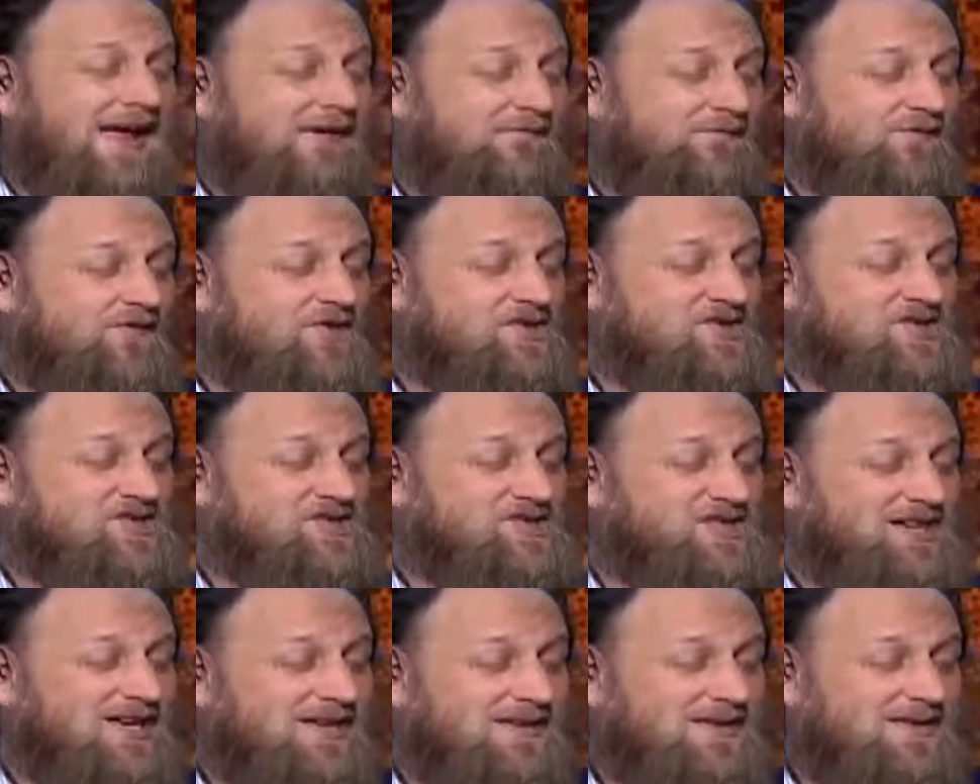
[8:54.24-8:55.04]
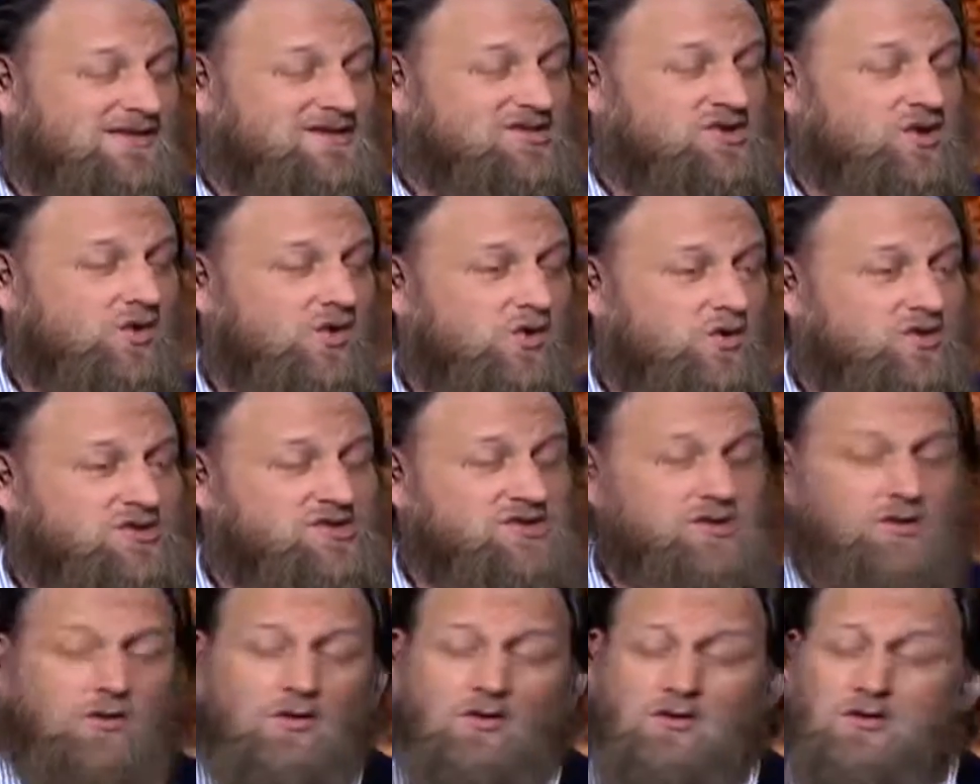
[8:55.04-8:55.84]
emphasis in this
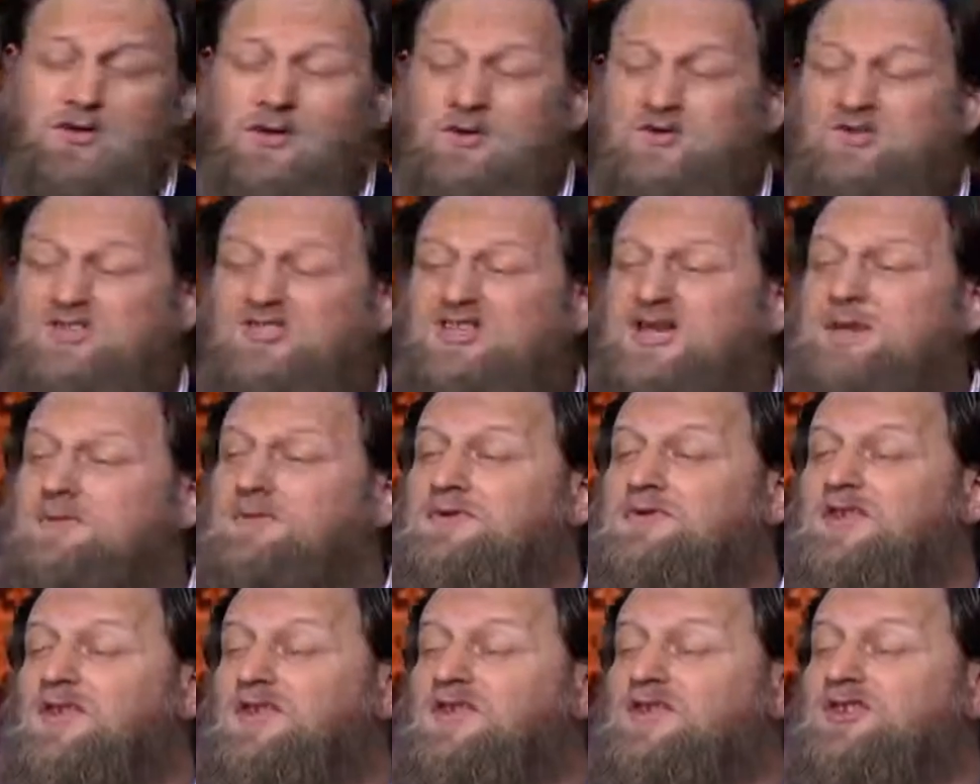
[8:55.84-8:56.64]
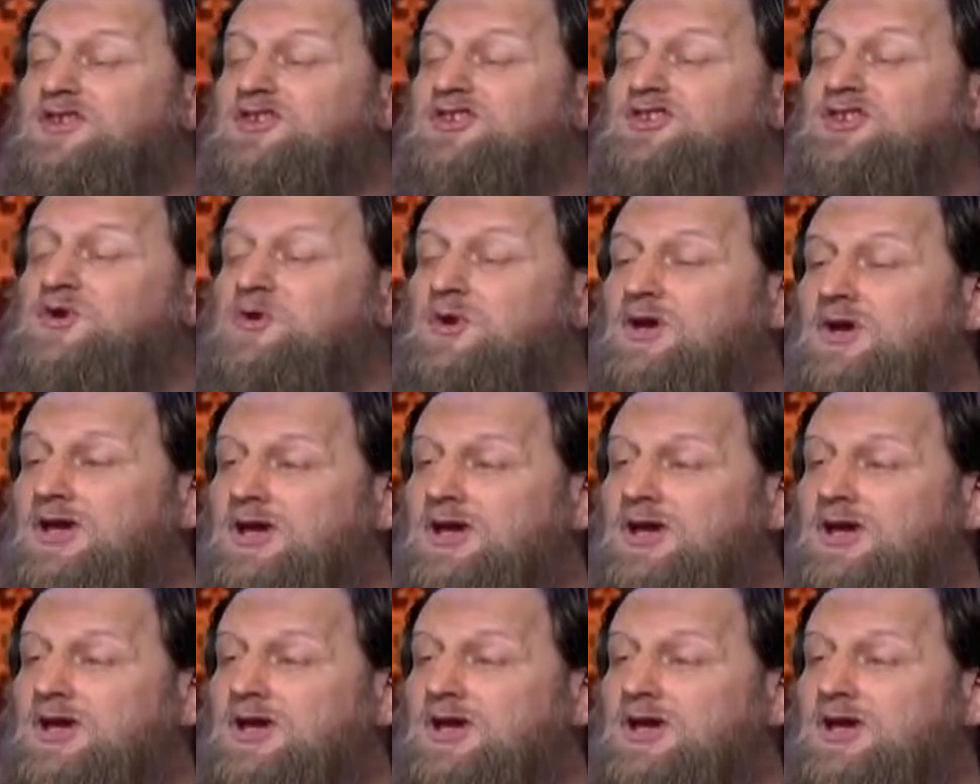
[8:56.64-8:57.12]
course, although some of the things you will